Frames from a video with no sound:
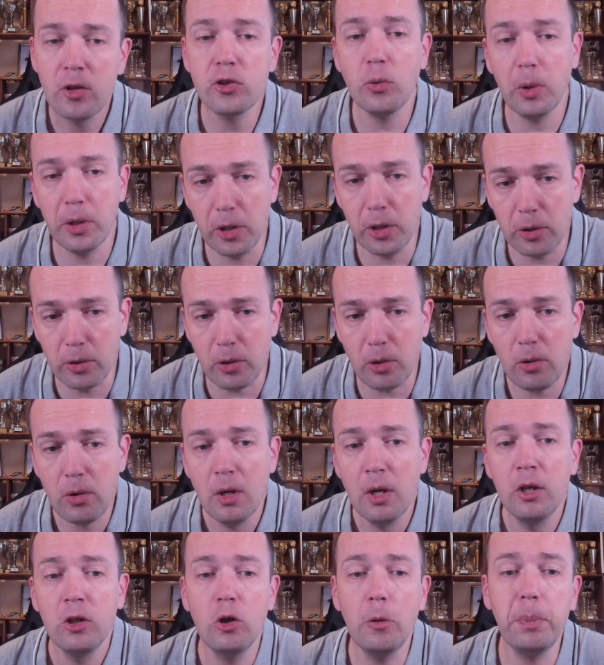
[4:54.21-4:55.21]
So what
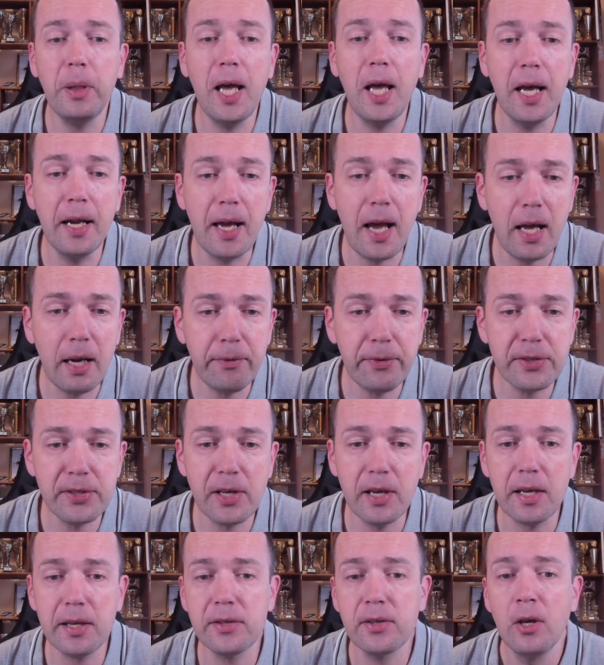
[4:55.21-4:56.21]
do? You play knight
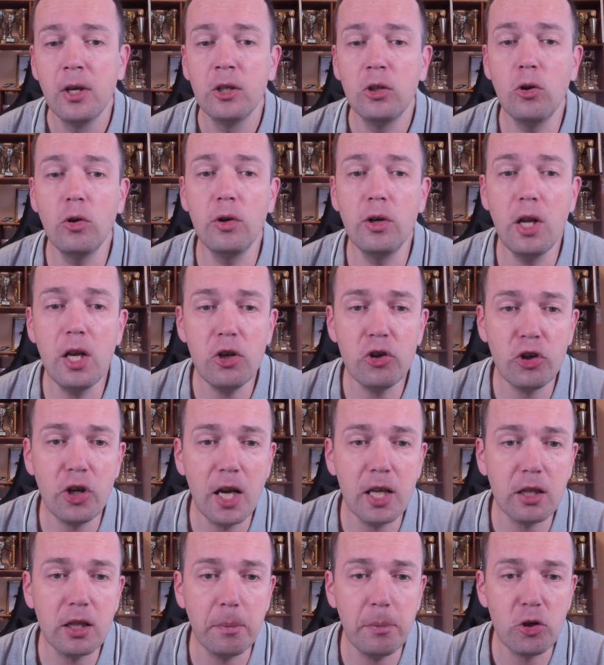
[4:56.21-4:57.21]
f6, you
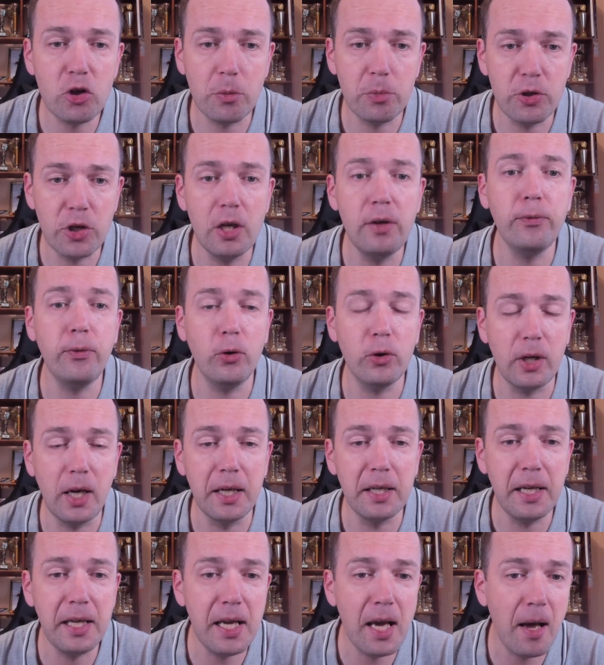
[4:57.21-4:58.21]
initiate the bishop g4
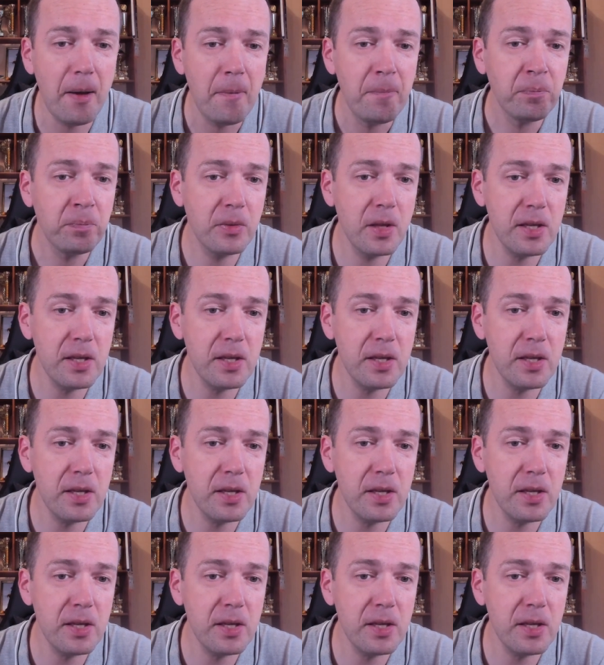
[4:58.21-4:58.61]
idea.